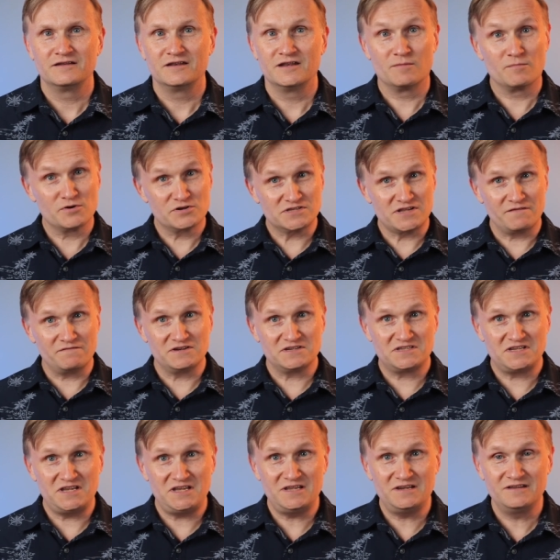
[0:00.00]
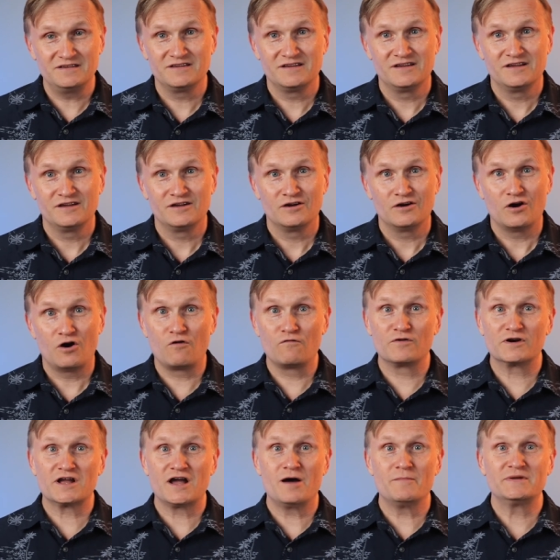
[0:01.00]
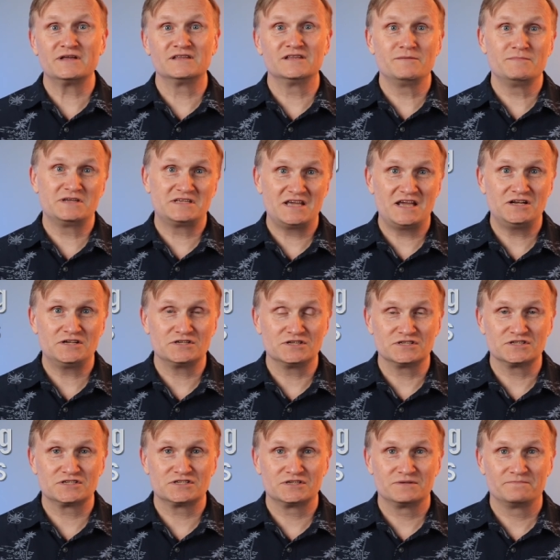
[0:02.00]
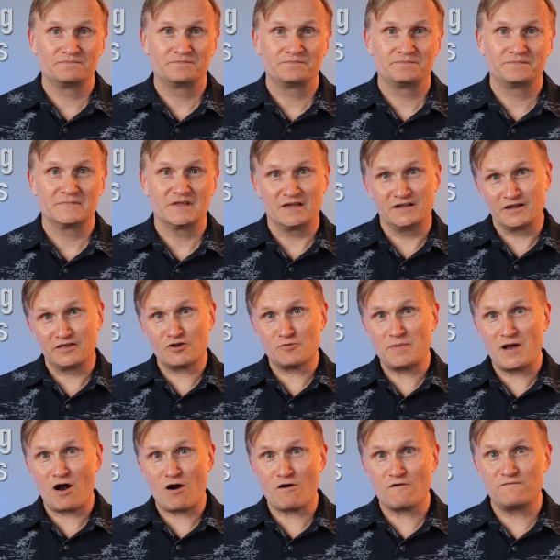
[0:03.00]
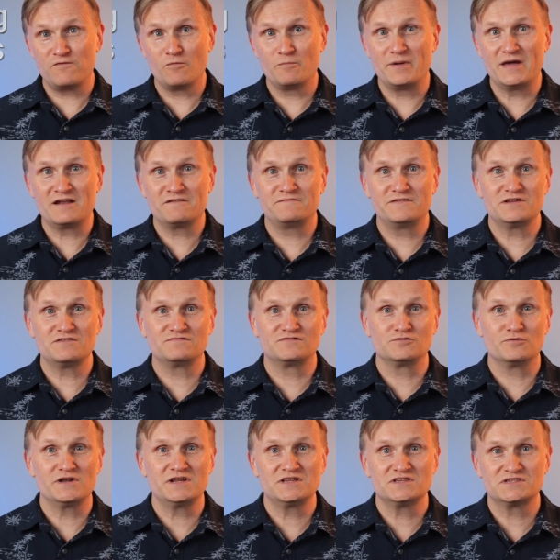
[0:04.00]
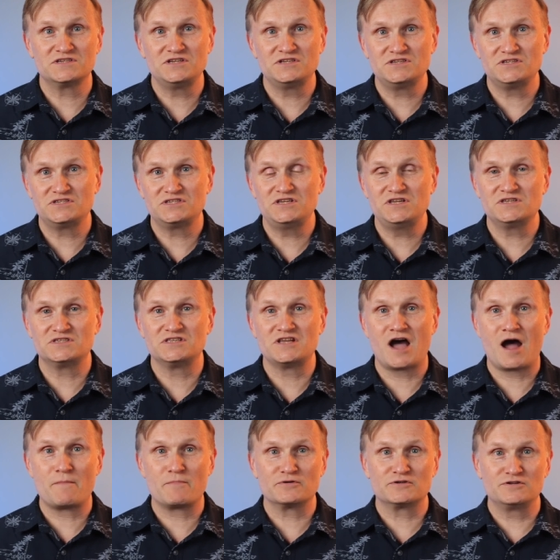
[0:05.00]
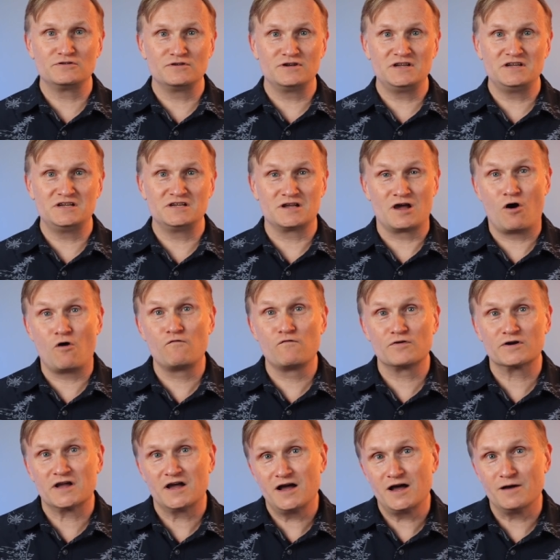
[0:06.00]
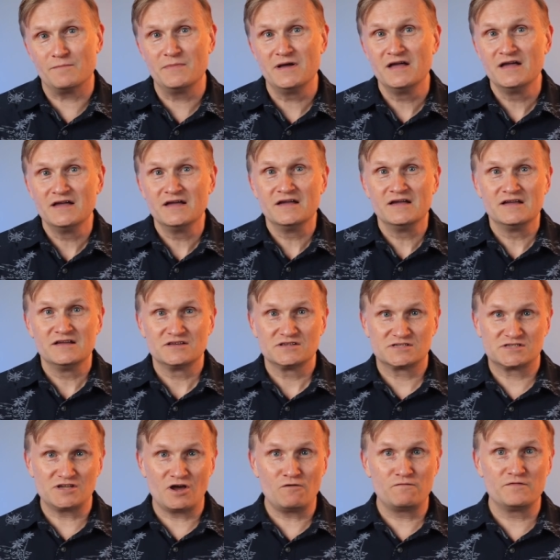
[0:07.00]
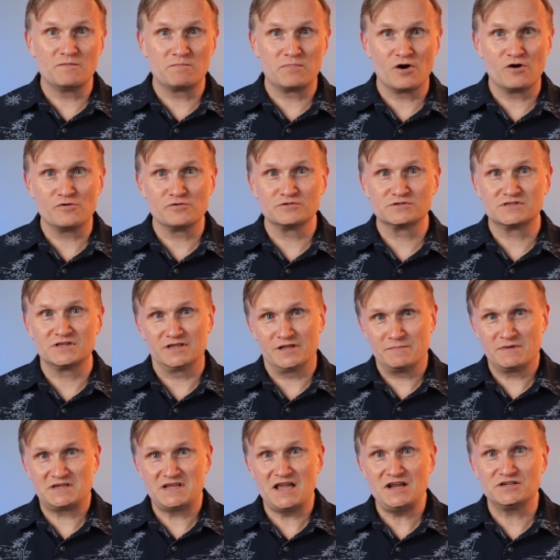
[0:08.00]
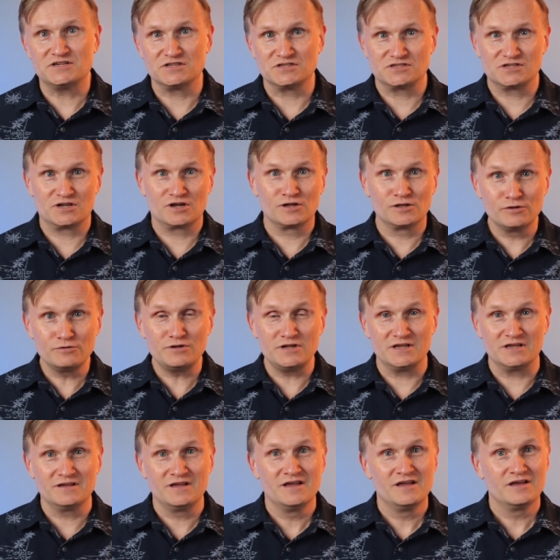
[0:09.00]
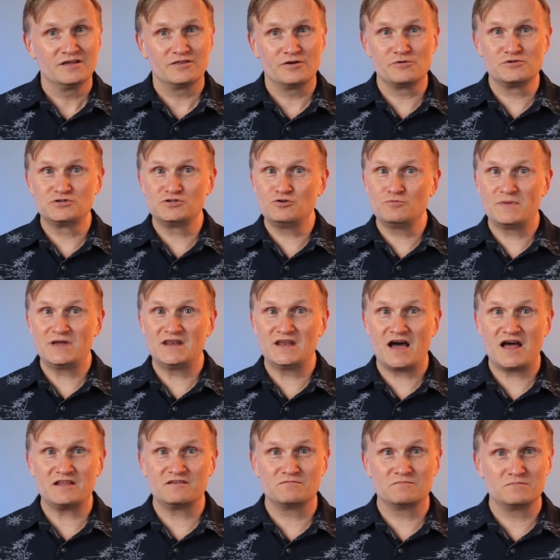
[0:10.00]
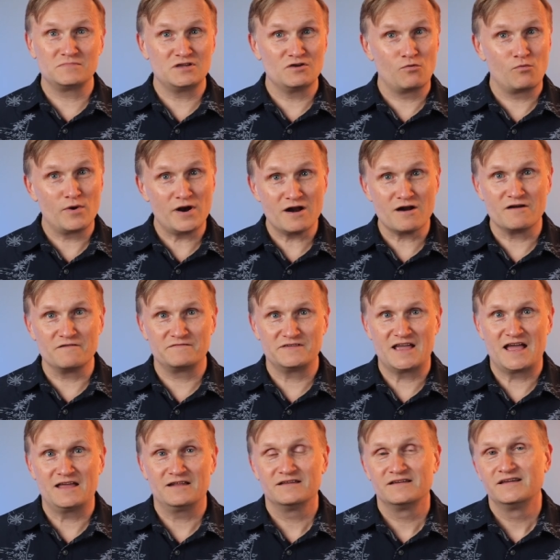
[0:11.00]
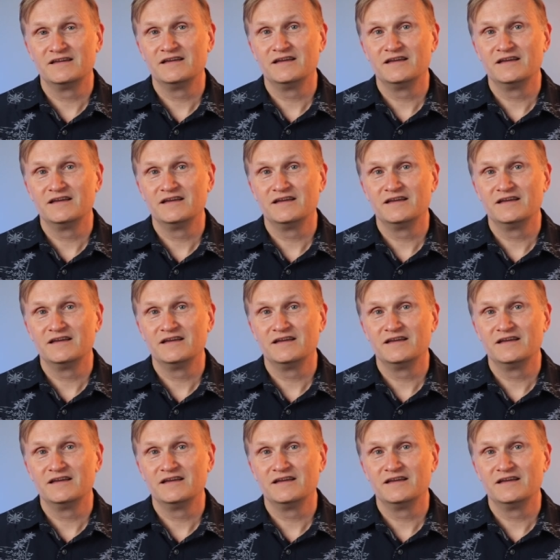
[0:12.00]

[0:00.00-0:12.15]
Number 17, overcoming limitations. Another powerful benefit of joining CGC is the opportunity to overcome self-imposed limitations, including those you may not even be aware of yet.